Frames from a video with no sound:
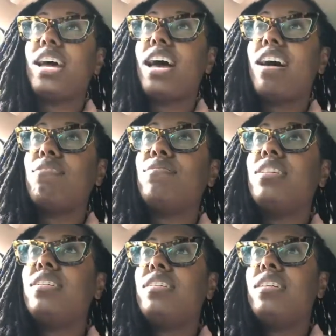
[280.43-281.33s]
I have
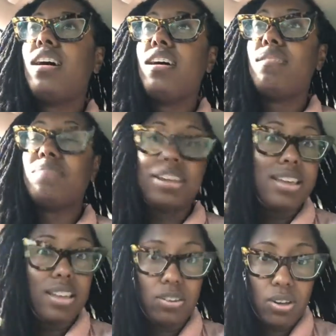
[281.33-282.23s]
an
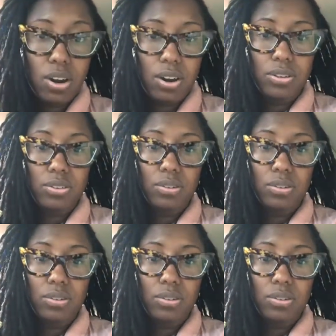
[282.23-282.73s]
intern.